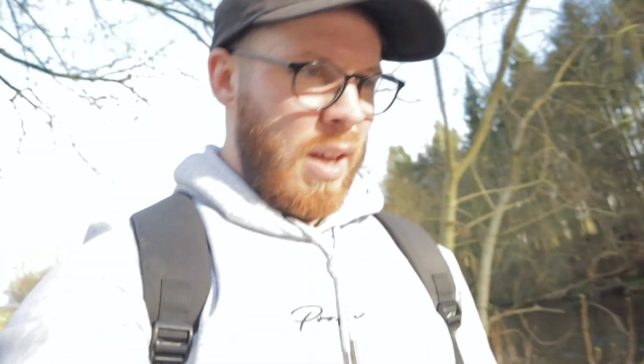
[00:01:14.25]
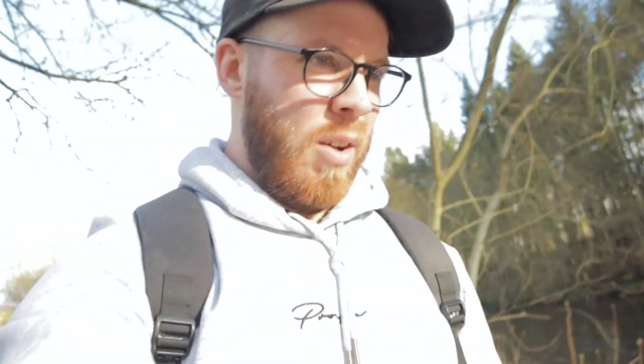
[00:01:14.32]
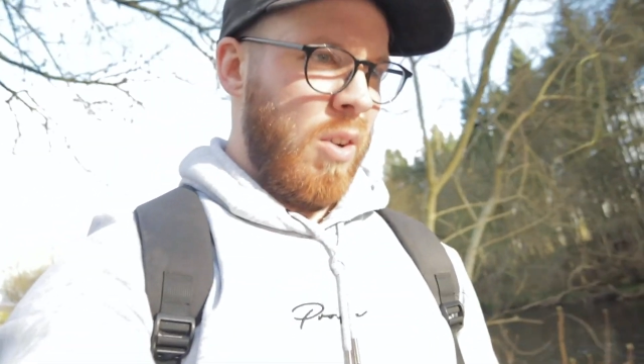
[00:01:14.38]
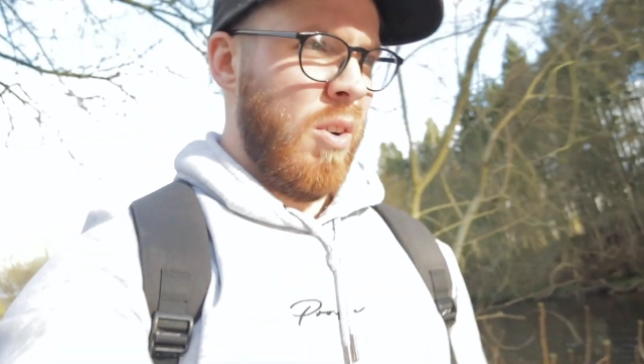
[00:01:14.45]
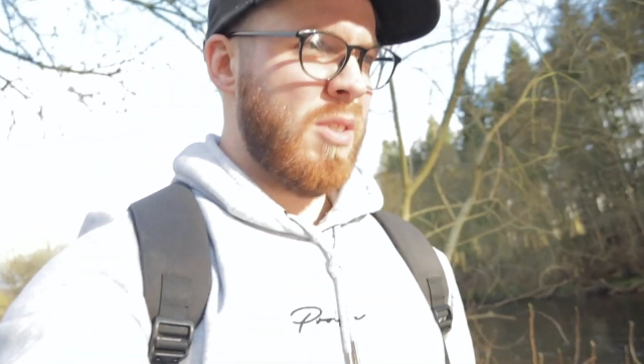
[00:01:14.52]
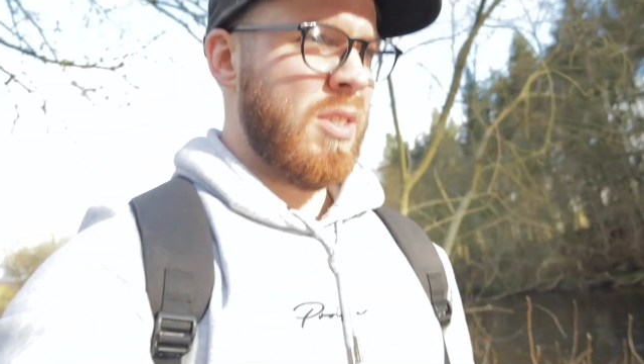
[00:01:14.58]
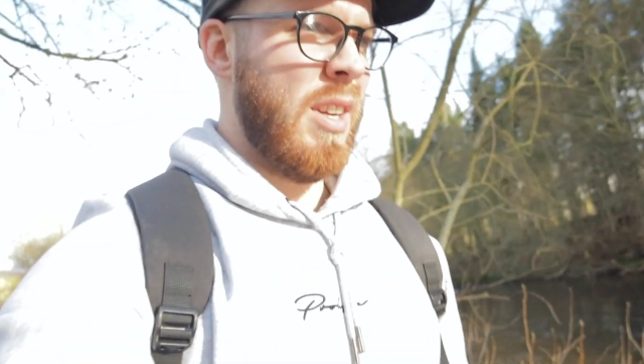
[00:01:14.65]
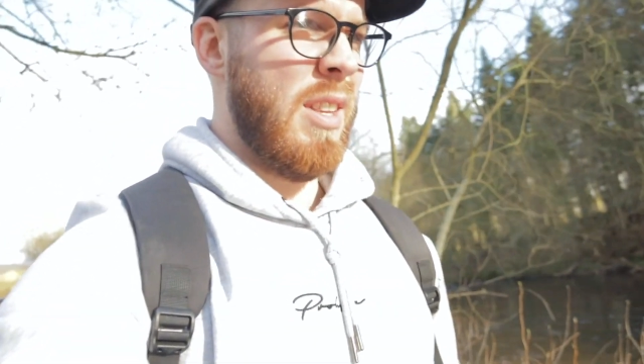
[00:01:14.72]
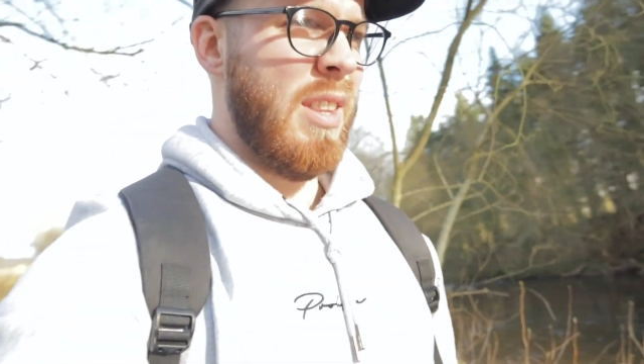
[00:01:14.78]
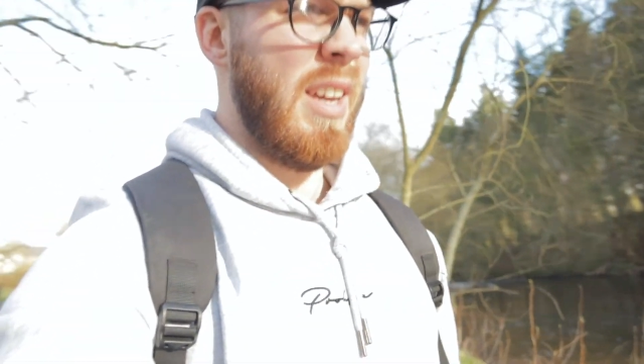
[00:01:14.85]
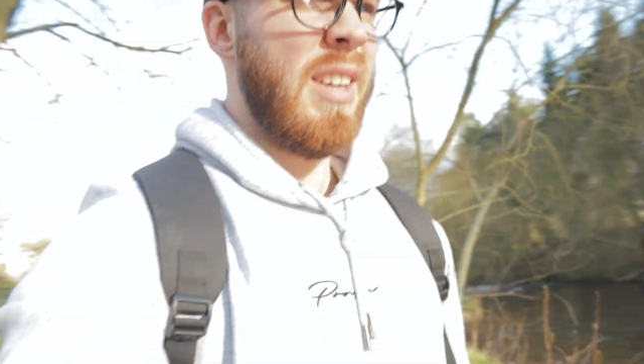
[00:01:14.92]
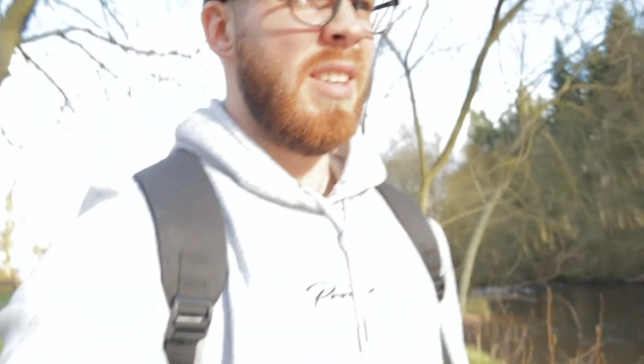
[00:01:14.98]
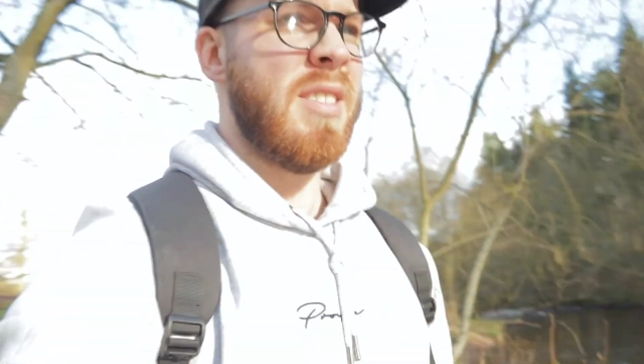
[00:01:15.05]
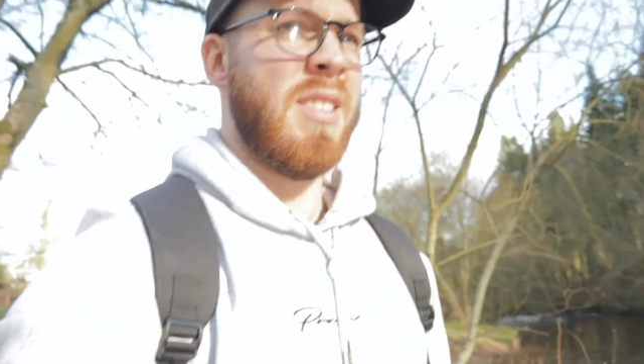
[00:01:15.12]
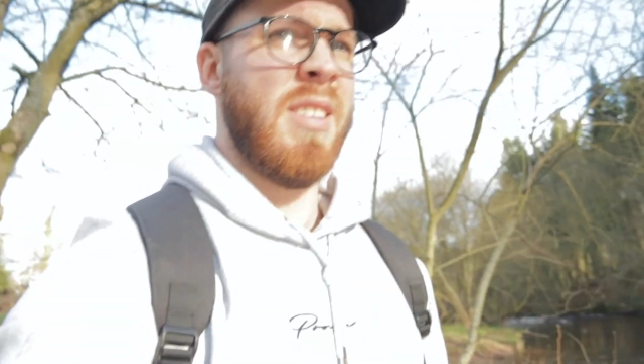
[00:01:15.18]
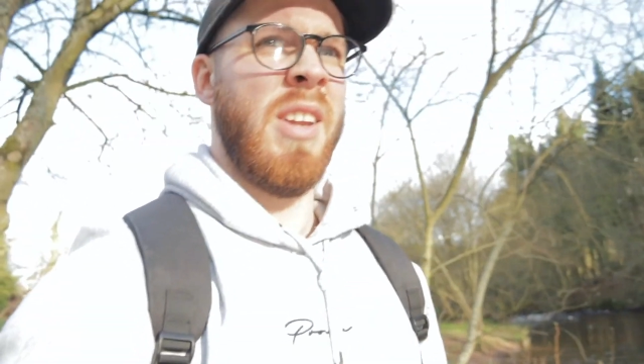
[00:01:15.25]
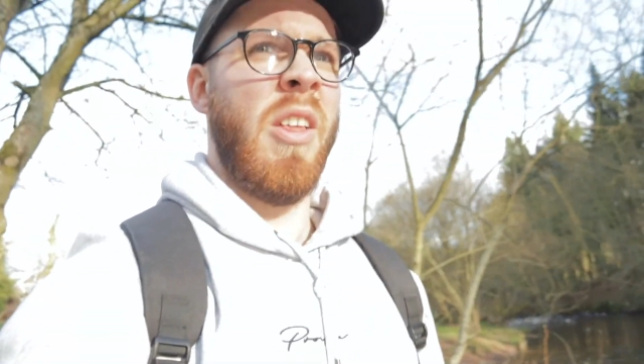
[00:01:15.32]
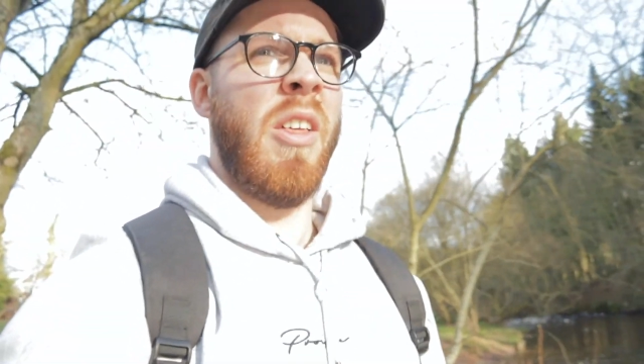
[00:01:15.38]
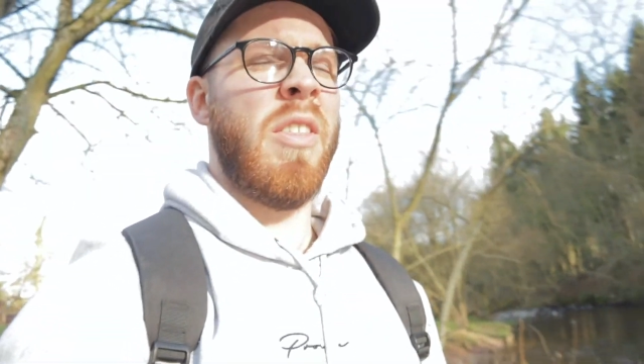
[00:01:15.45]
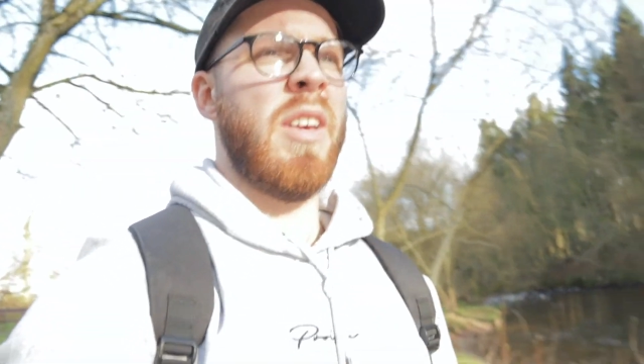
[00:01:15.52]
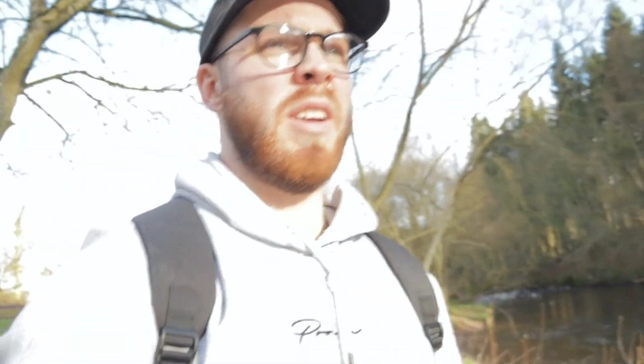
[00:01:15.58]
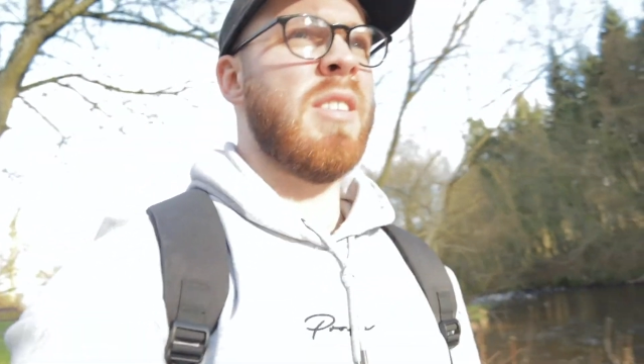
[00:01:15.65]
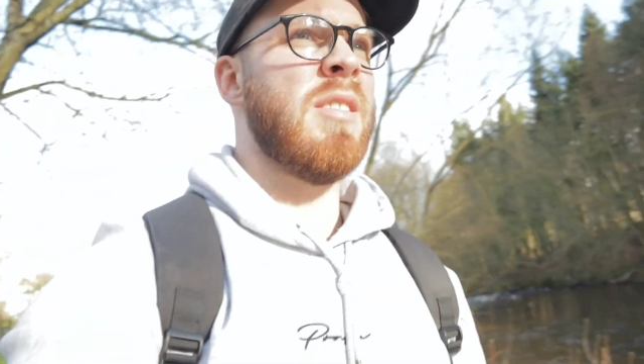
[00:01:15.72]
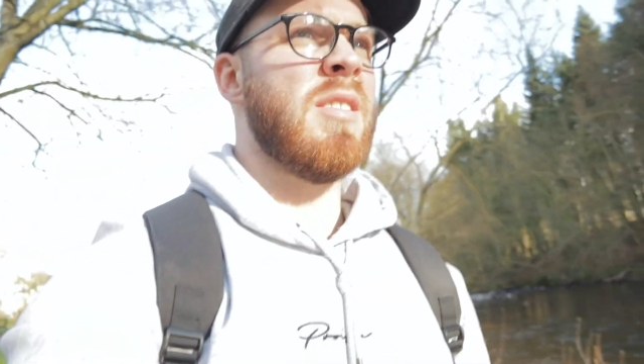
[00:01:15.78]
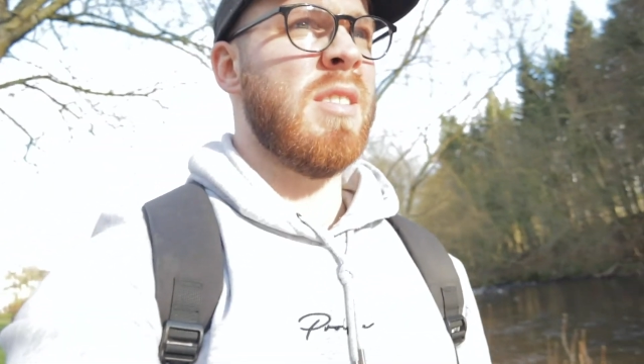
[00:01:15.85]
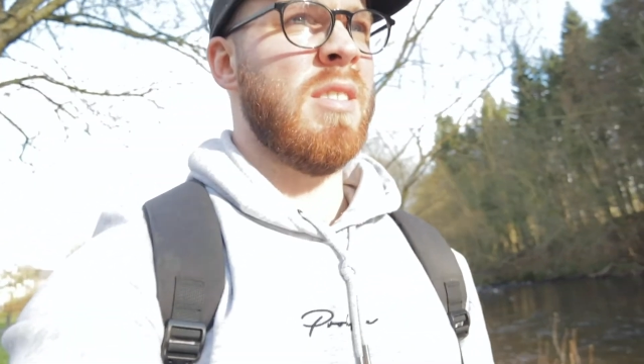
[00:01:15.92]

alongside this and other things,